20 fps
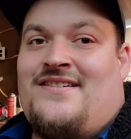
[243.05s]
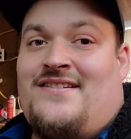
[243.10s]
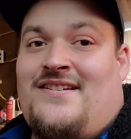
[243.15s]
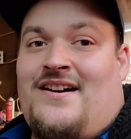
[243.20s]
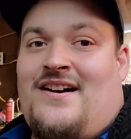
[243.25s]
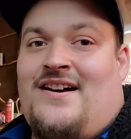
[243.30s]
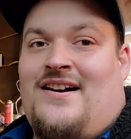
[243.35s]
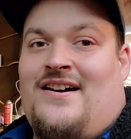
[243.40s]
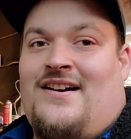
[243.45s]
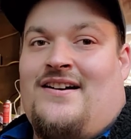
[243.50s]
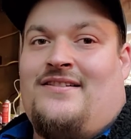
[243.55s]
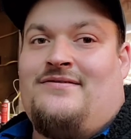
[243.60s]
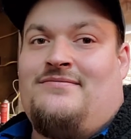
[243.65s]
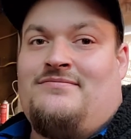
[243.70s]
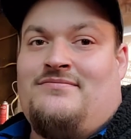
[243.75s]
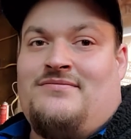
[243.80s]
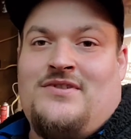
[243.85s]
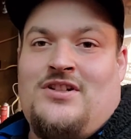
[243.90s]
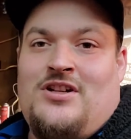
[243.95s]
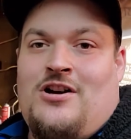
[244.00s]
Hope
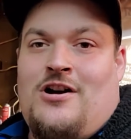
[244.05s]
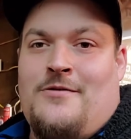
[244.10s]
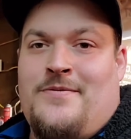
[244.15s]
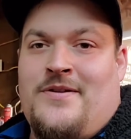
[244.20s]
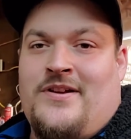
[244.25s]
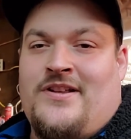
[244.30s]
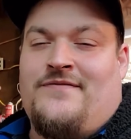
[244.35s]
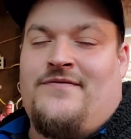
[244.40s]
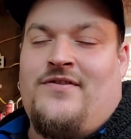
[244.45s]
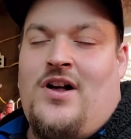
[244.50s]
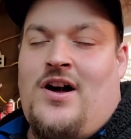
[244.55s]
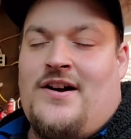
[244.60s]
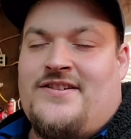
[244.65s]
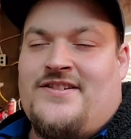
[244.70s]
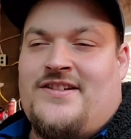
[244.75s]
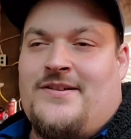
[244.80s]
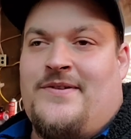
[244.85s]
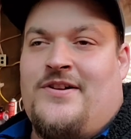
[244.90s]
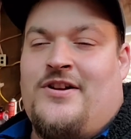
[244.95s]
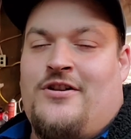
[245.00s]
you like the vlogs.
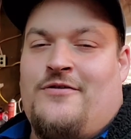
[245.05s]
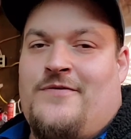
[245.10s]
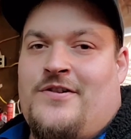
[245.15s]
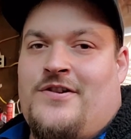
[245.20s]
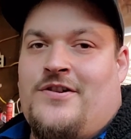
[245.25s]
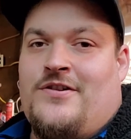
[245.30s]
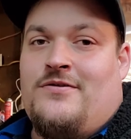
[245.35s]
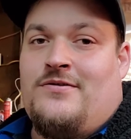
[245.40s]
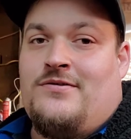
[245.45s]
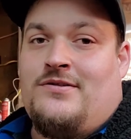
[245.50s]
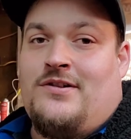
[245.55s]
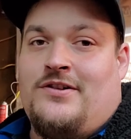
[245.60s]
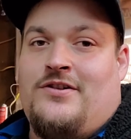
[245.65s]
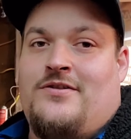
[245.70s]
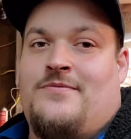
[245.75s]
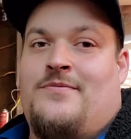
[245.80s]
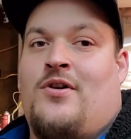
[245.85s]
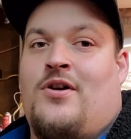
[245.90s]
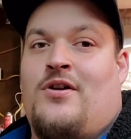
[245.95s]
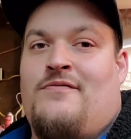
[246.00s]
Let me know if you do. I'll do
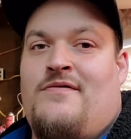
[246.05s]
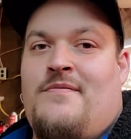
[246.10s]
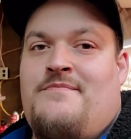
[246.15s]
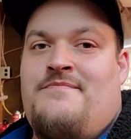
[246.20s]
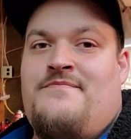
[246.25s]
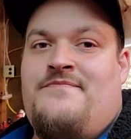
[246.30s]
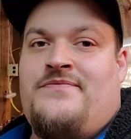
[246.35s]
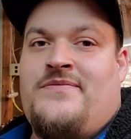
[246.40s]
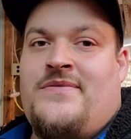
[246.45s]
more of them.